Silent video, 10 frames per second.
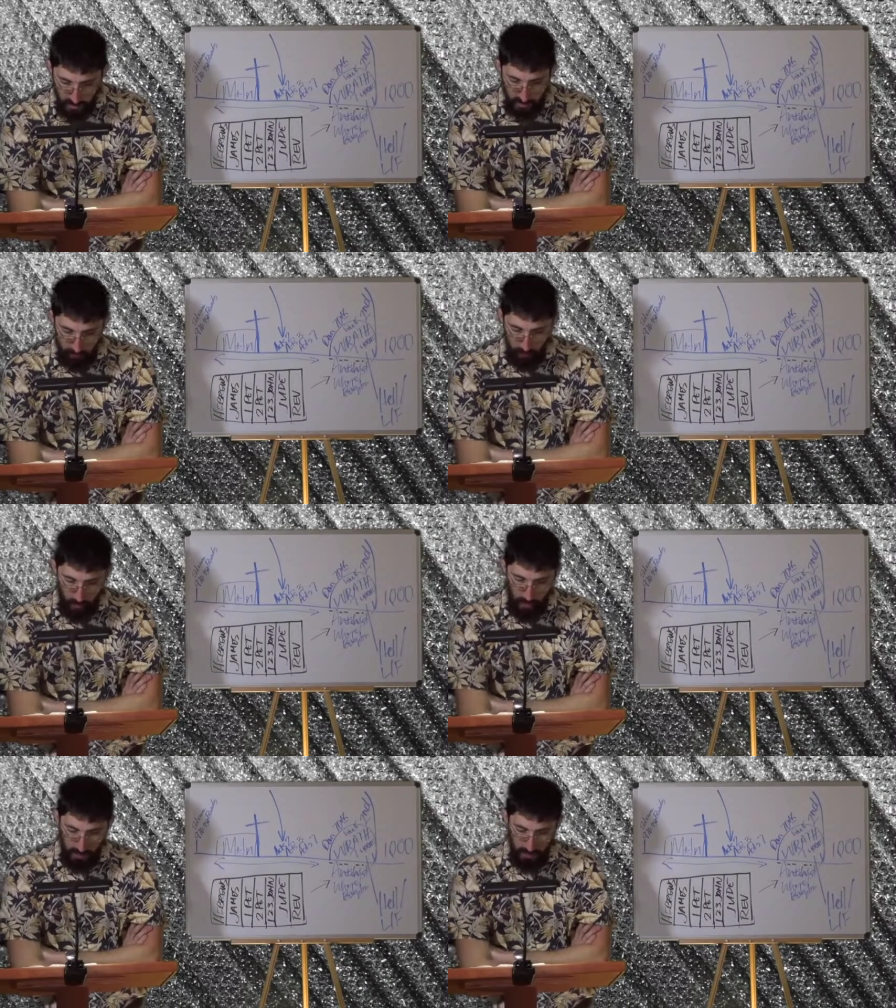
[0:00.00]
If a
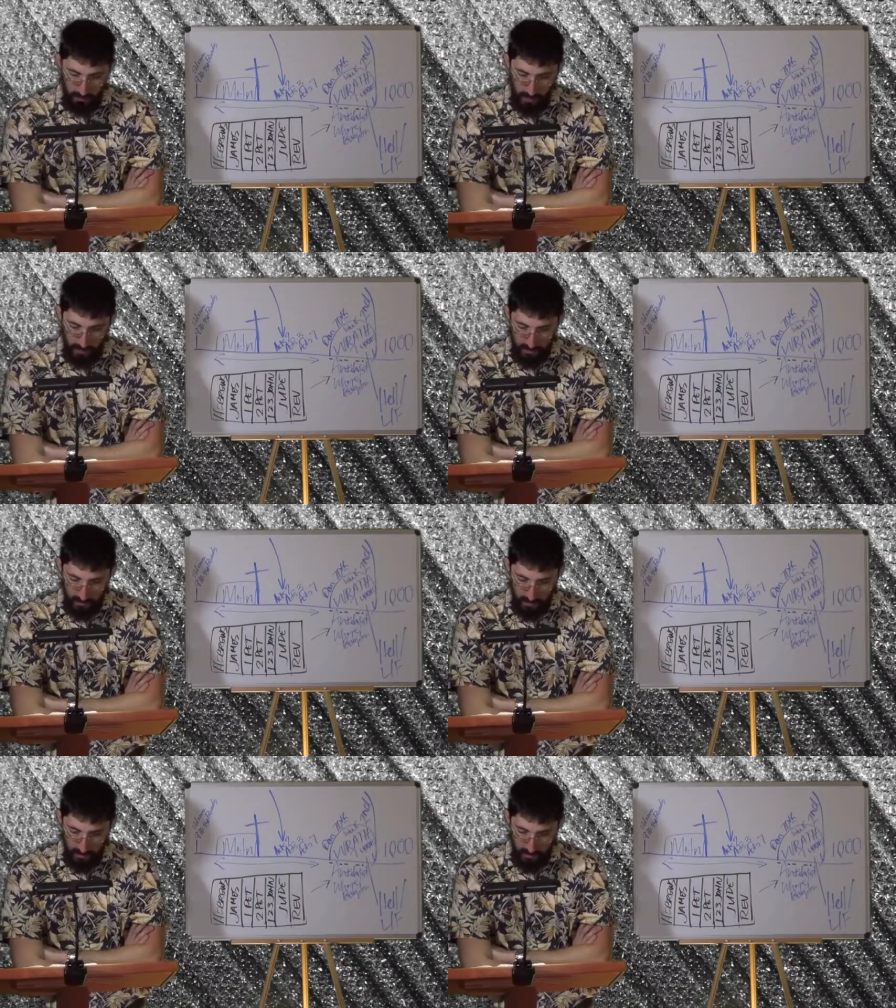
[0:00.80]
wise man
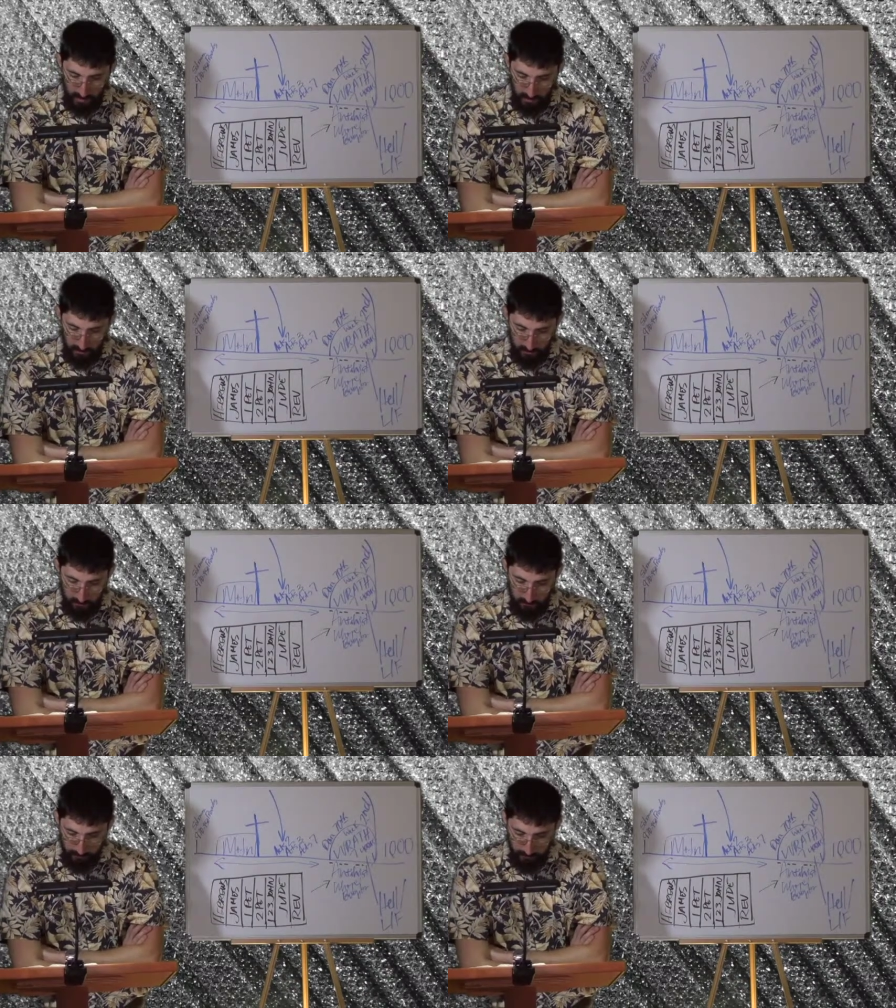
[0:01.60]
contendeth
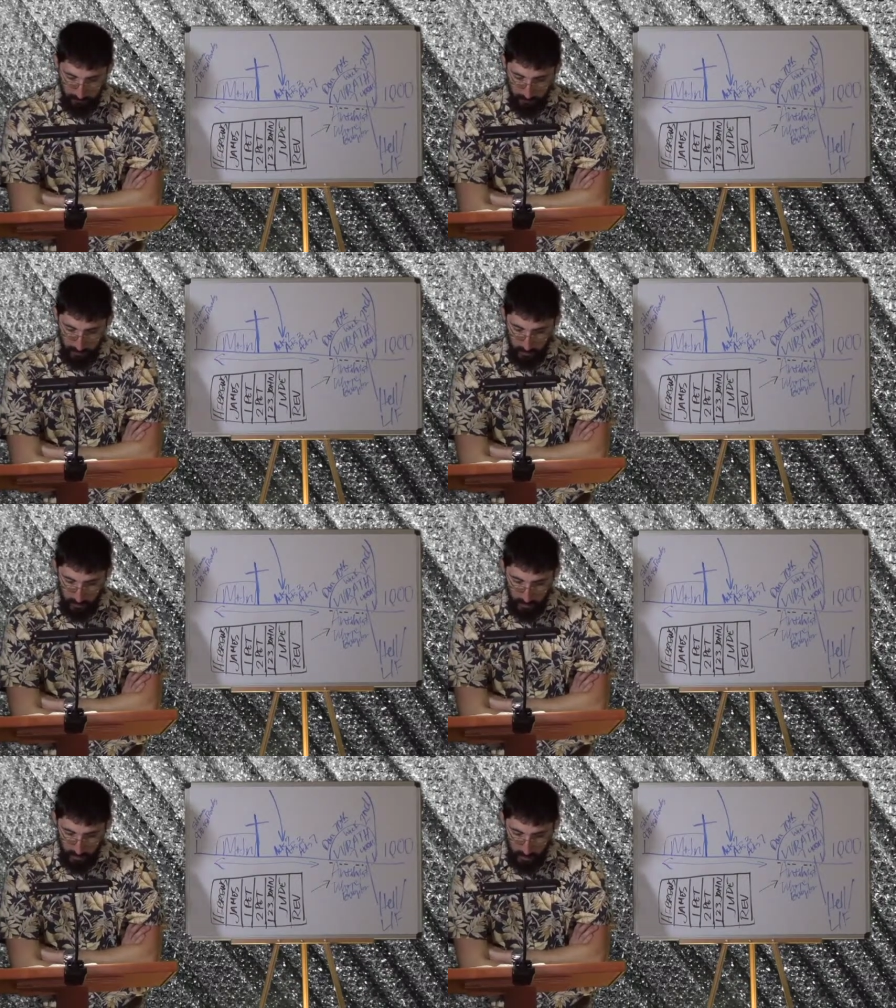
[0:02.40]

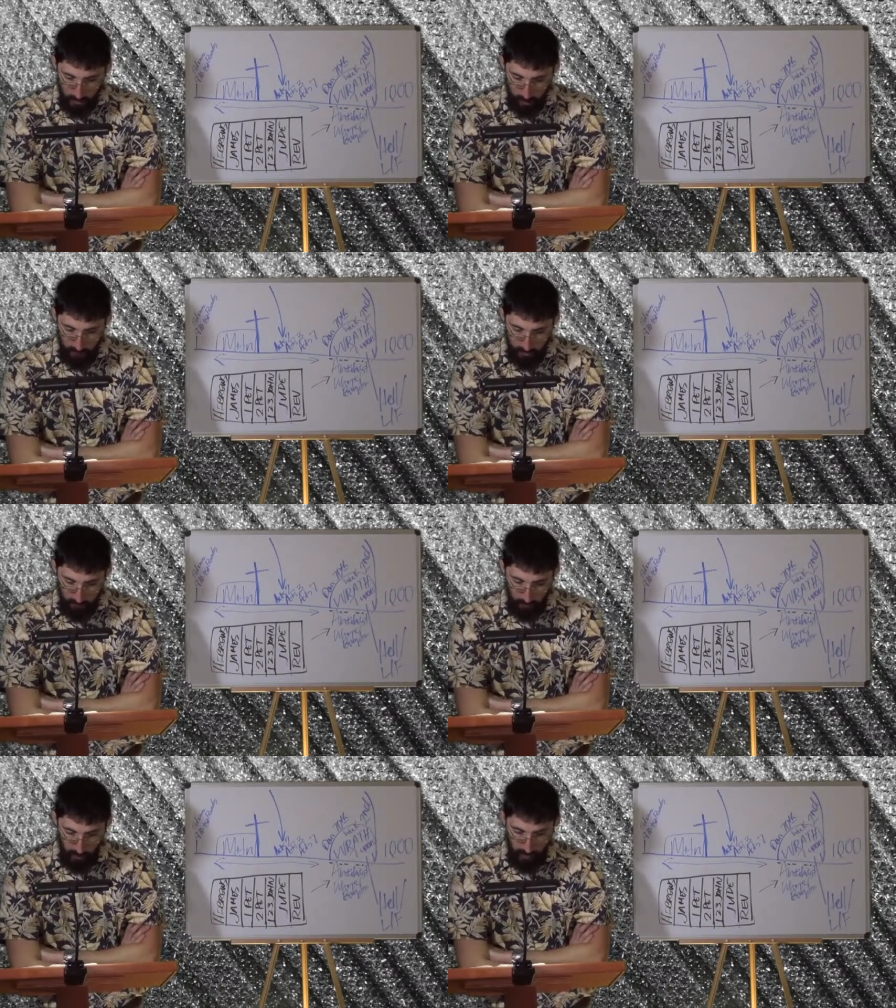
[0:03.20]
with a
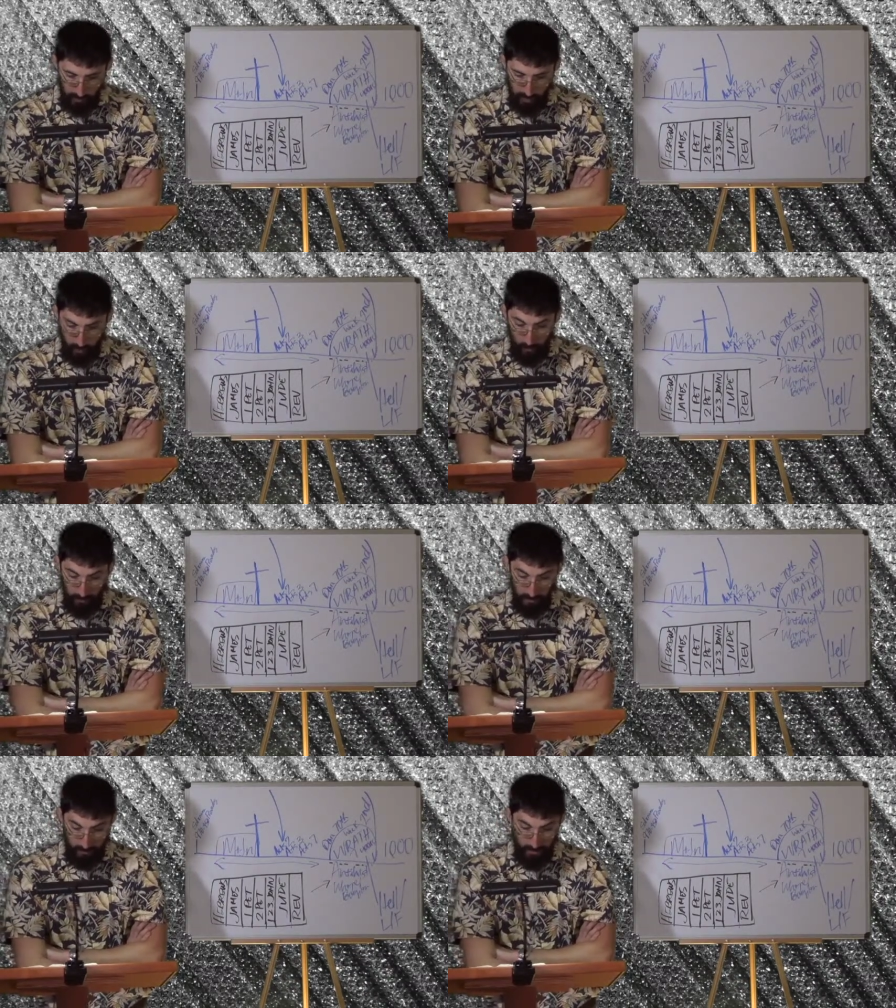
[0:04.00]
foolish man, whether
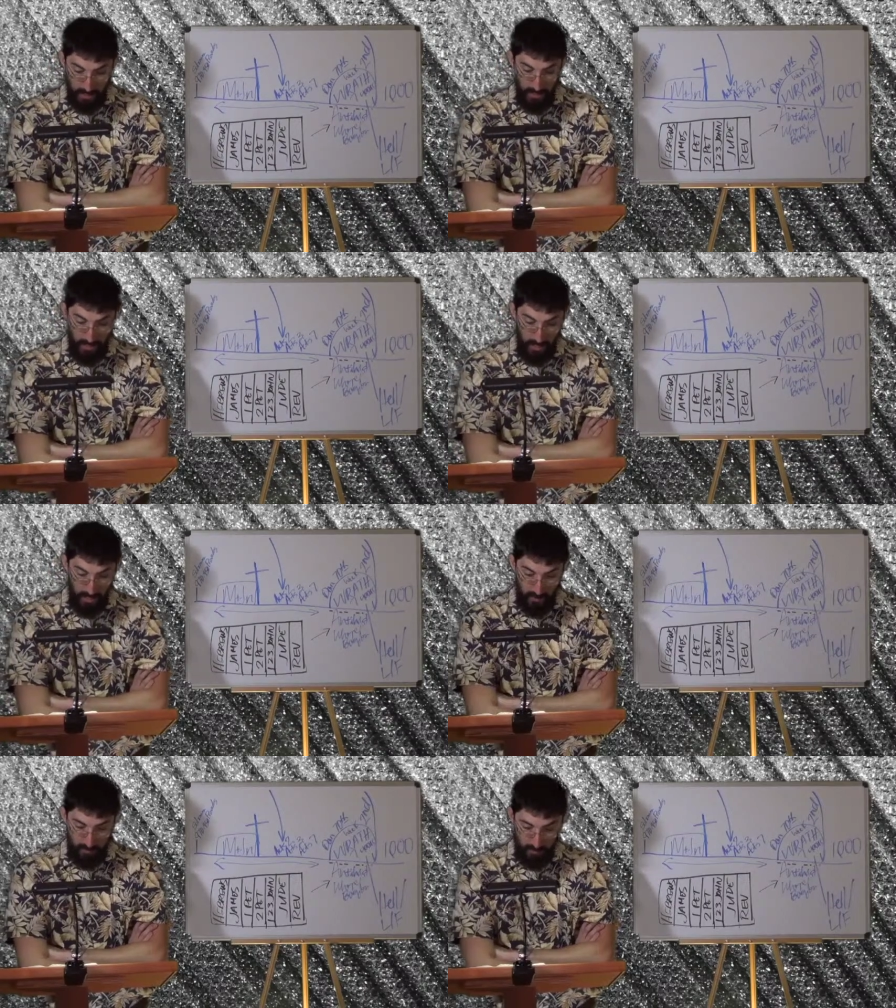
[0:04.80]
he rage or
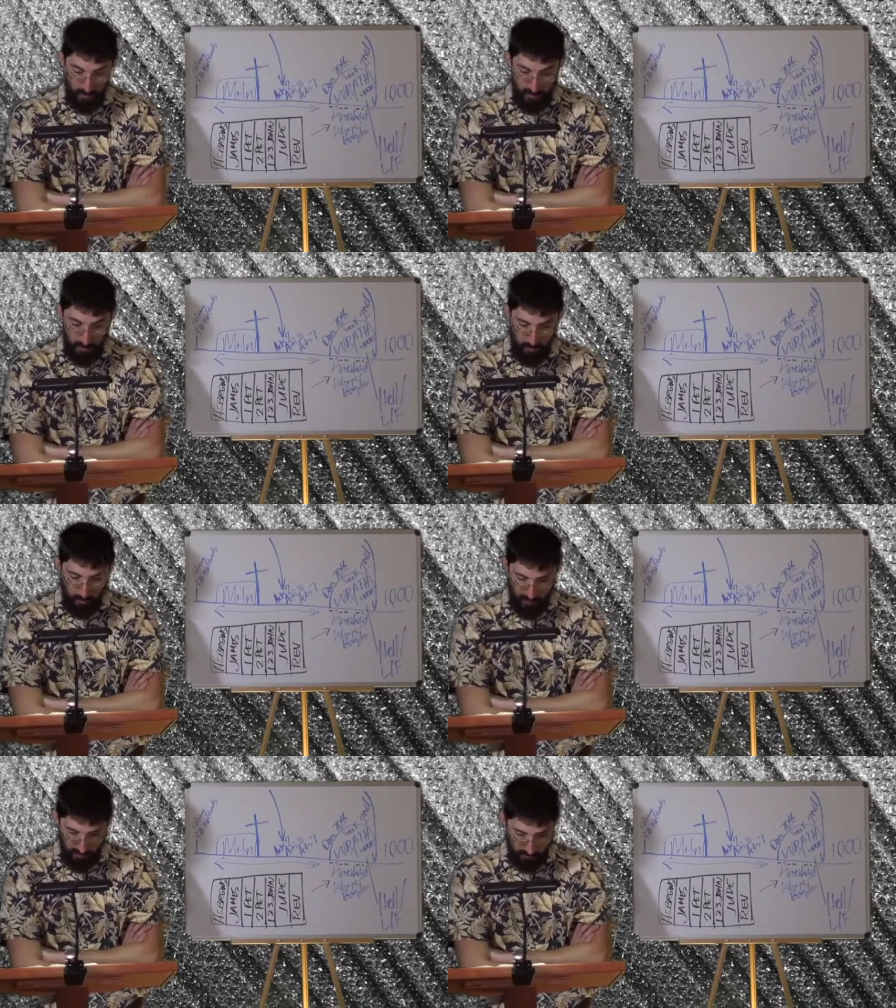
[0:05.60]
laugh, there is no
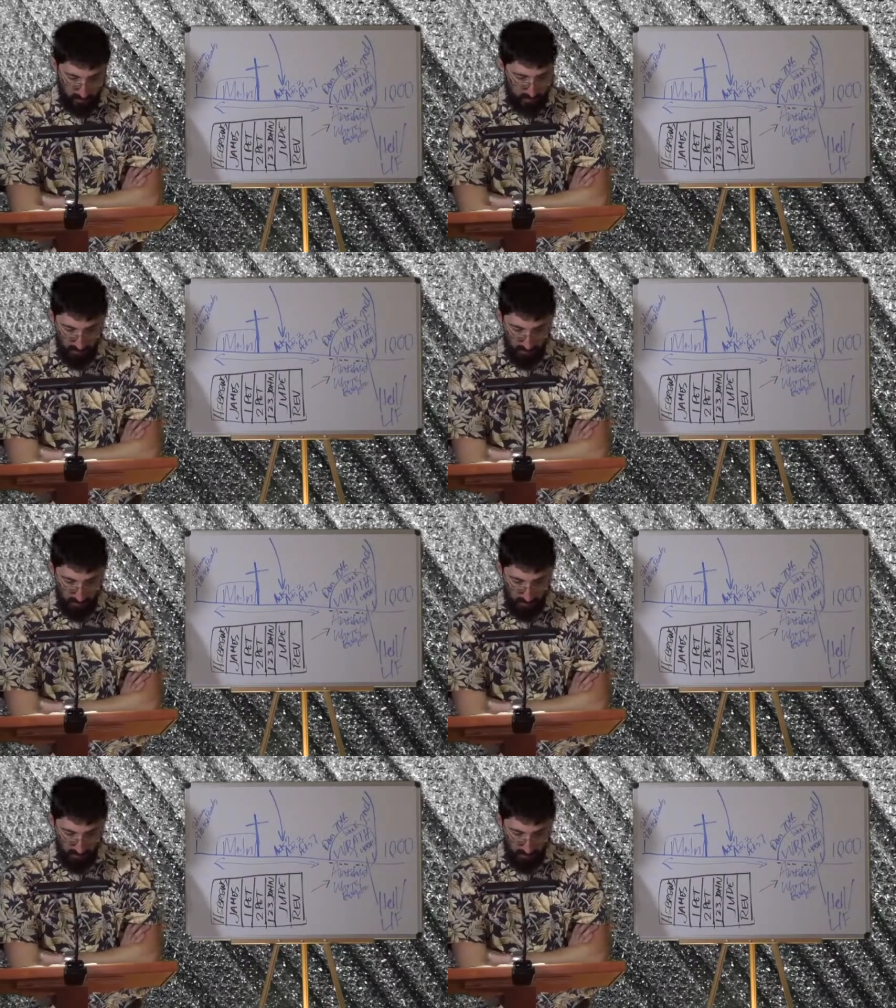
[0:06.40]
rest.